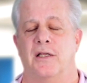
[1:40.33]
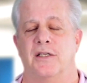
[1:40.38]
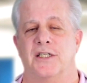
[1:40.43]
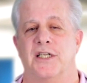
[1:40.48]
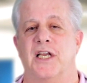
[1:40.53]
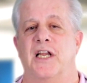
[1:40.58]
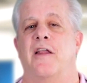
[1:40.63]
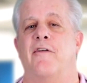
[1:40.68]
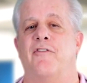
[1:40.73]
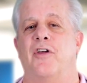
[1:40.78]

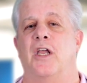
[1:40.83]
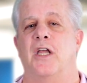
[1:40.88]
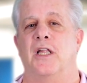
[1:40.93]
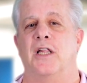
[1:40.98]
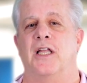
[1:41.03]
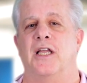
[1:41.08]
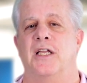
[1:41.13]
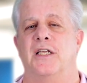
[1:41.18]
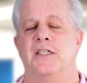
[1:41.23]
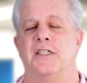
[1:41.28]

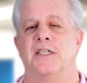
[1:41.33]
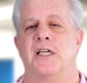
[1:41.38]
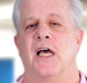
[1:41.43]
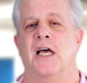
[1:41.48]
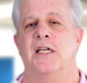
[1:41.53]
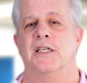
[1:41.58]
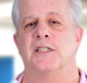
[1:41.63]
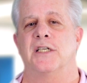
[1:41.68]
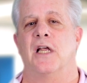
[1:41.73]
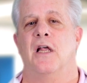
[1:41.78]
in
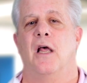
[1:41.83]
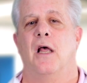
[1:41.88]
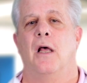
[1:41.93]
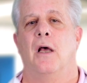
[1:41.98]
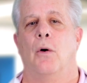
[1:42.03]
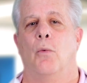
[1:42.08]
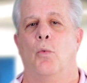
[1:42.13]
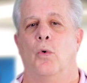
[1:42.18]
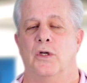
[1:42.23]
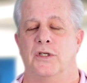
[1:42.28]
size
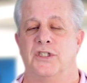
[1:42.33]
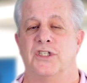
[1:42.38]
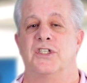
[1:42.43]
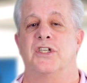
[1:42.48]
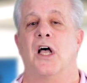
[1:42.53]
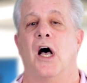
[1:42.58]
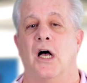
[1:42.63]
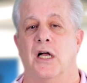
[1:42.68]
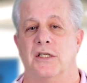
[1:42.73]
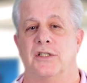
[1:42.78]
one's
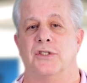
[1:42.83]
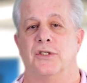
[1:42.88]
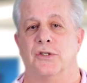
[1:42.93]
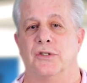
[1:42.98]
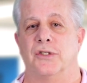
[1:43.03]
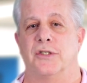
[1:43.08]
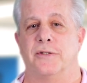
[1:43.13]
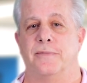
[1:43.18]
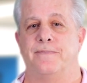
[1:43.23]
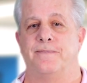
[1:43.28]

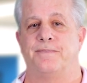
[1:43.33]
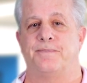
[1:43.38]
tonsils.